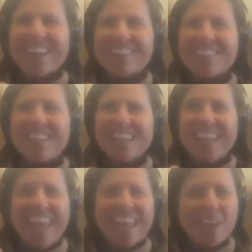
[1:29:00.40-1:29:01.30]
like a
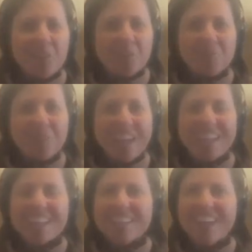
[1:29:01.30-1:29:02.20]
8-hour
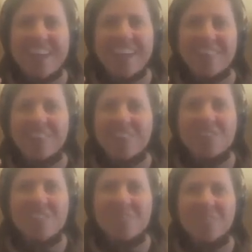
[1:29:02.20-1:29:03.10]
flight and not have
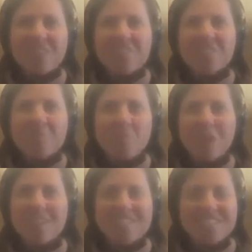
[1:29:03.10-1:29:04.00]
used the restroom
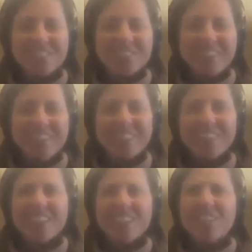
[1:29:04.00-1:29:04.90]
once or
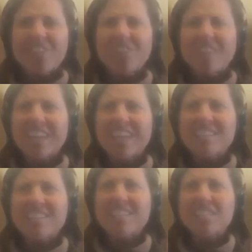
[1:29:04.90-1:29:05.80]
whatever, like
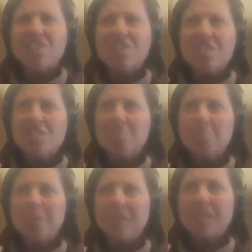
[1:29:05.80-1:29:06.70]
it's such a
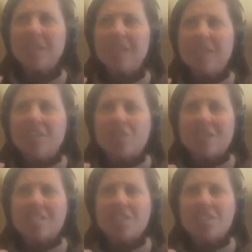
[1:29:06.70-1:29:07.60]
big
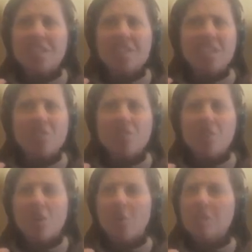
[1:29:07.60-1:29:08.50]
transition because I used
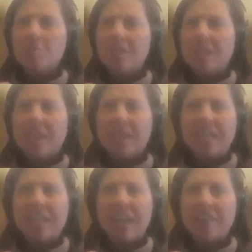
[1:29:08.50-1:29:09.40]
to always be like, I
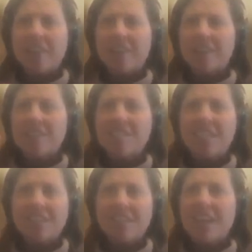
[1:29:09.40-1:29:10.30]
need to have a
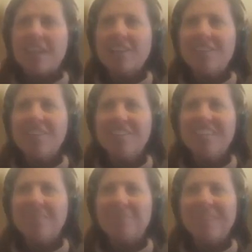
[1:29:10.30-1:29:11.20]
seat on the aisle
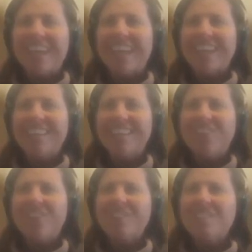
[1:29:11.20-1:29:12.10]
in a
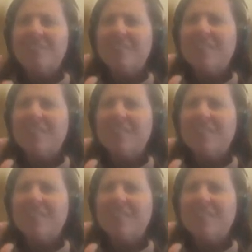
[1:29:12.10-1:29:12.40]
plane, all these